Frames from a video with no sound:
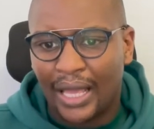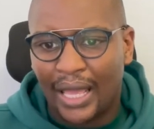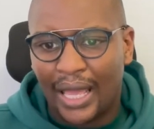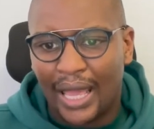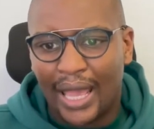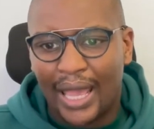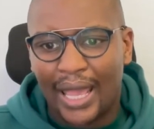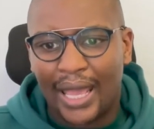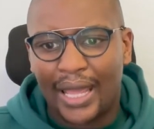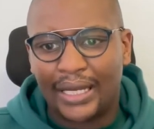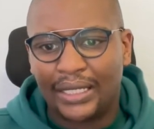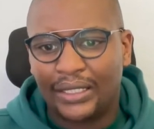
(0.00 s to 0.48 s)

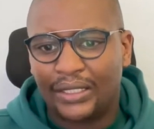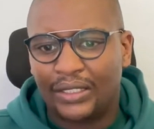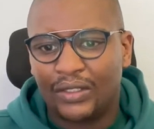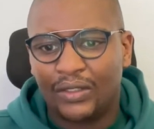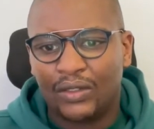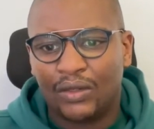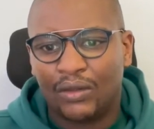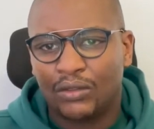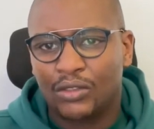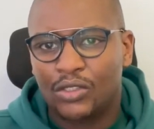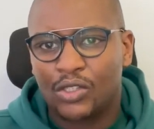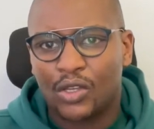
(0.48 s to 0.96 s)
And,
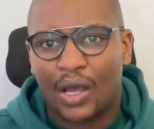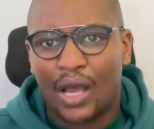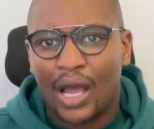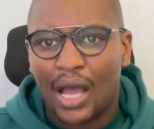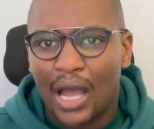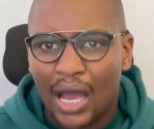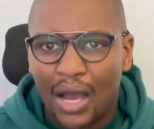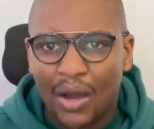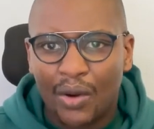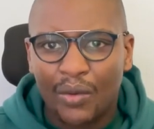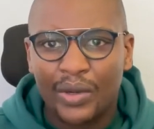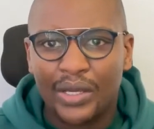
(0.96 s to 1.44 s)
so
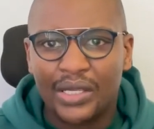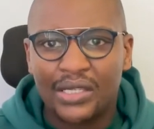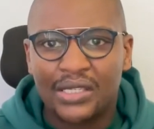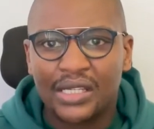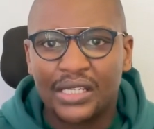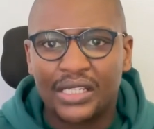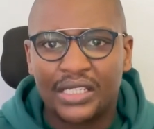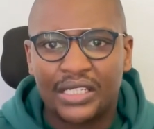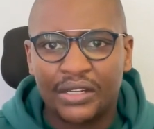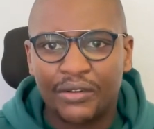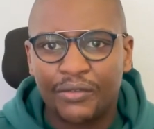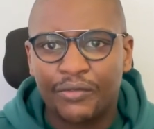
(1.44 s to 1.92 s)
how is
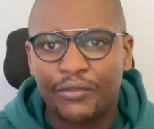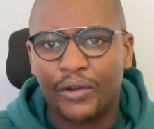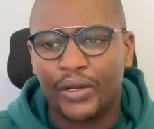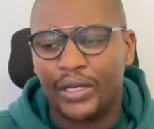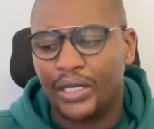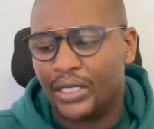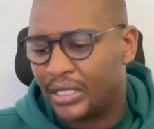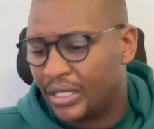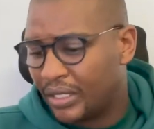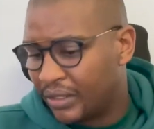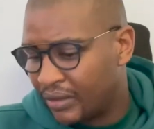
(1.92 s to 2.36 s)
it different?